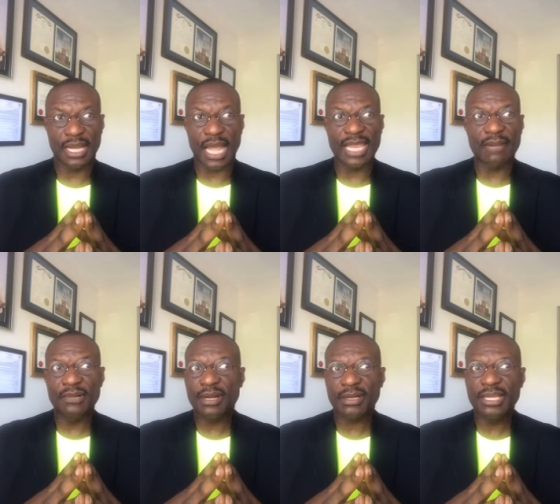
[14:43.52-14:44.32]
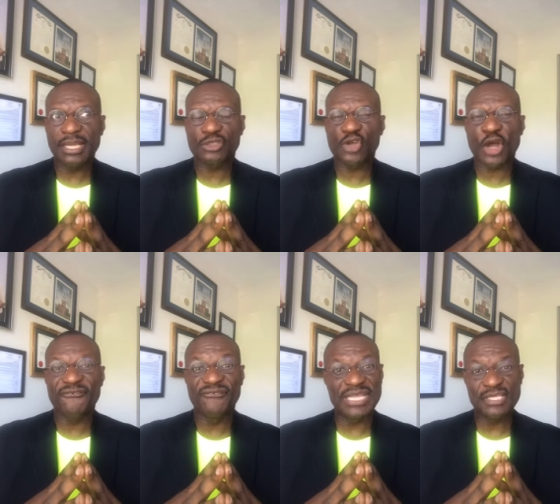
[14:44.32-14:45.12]
I am not here to
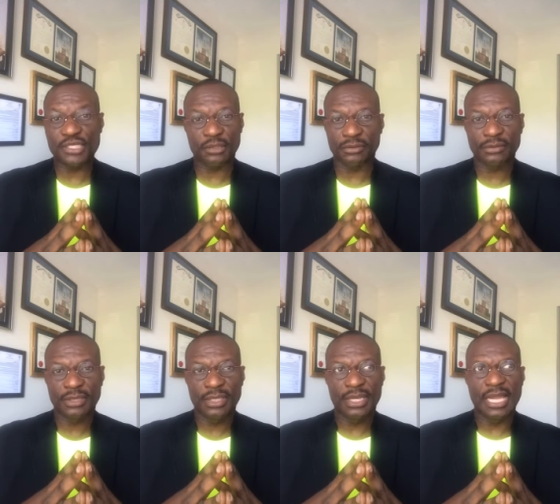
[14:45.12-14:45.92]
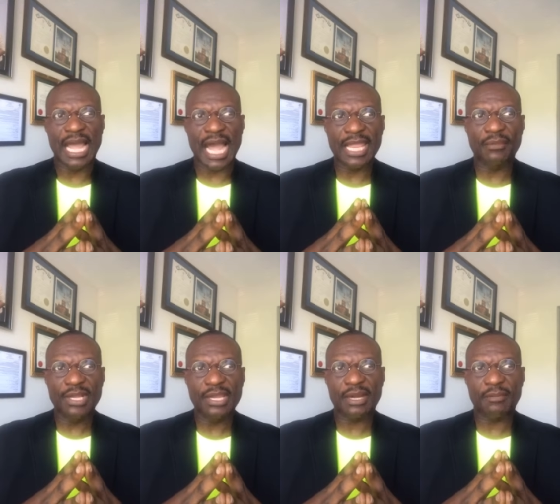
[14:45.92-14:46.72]
convince you. I am
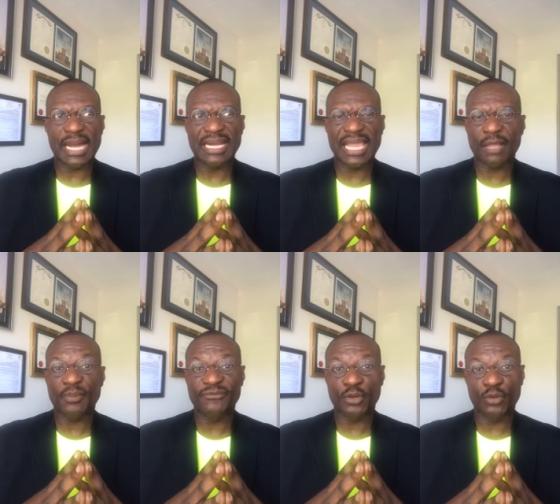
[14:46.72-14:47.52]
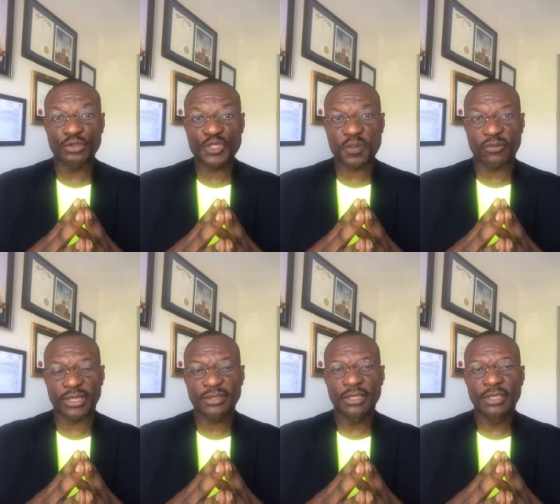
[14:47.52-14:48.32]
here by the help of the Holy
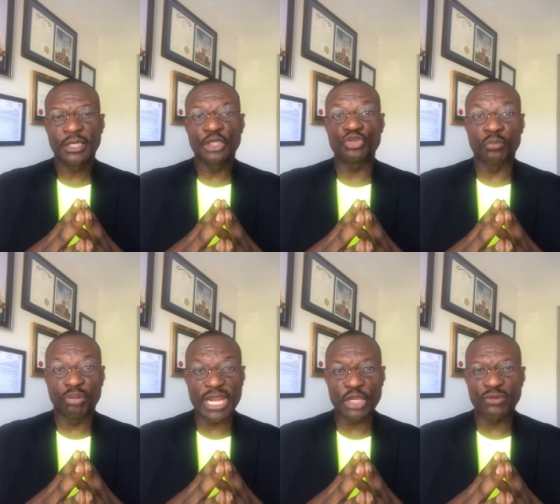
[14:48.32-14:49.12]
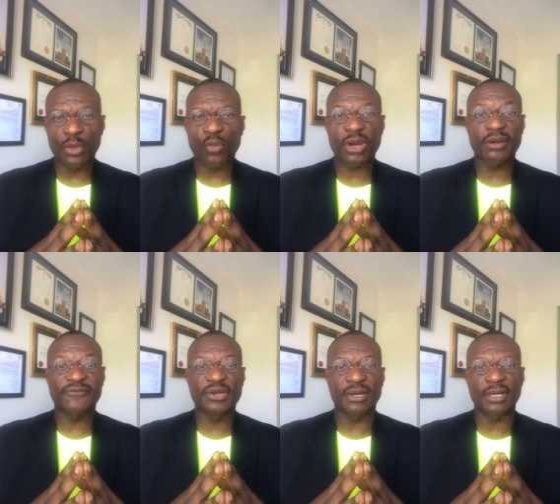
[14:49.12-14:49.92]
Spirit to bring you the word of
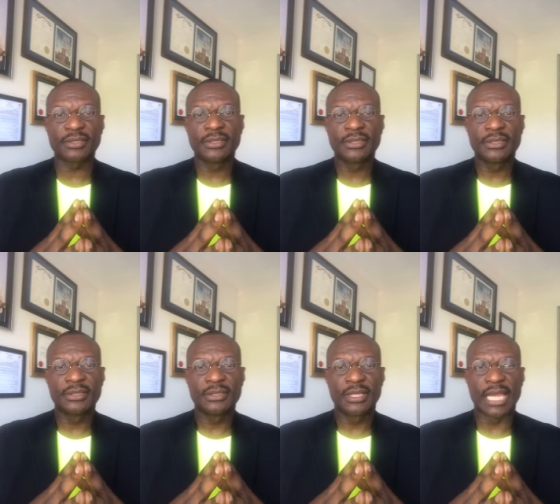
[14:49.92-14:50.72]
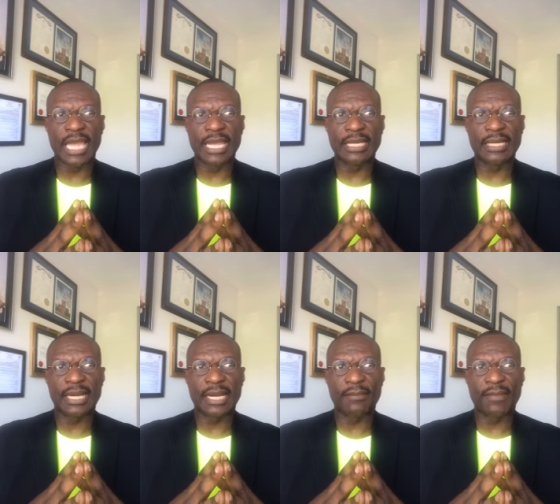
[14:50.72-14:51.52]
God and
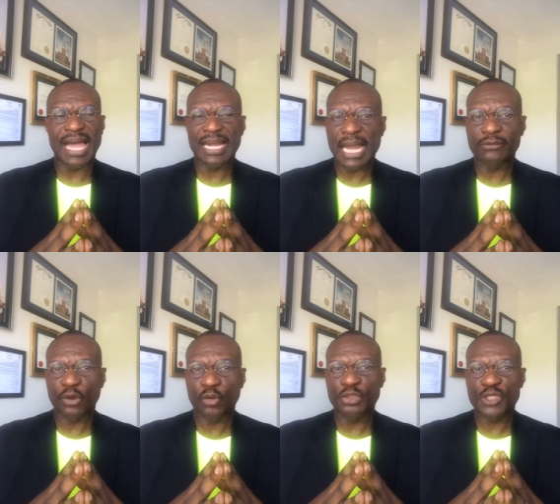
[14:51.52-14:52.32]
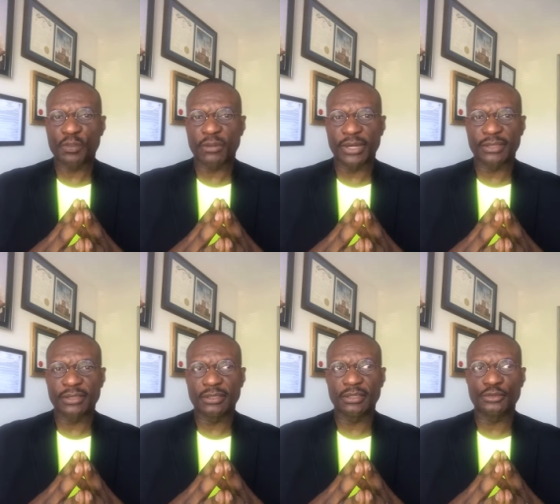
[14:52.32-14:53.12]
um, allow the Holy Spirit
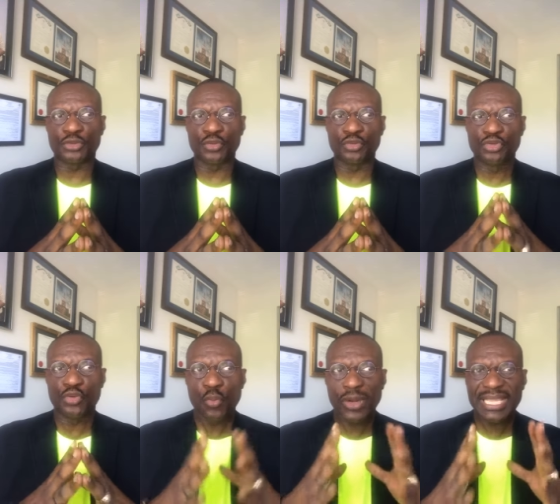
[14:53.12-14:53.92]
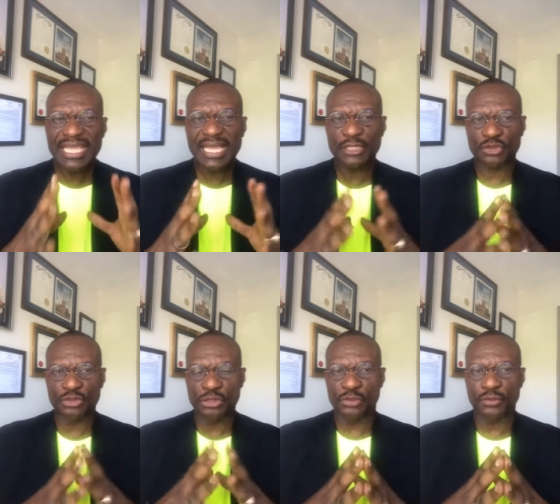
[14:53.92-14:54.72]
to do what he has to
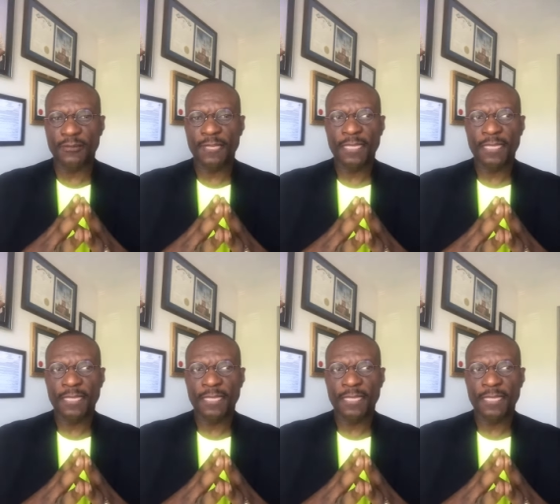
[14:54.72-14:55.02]
do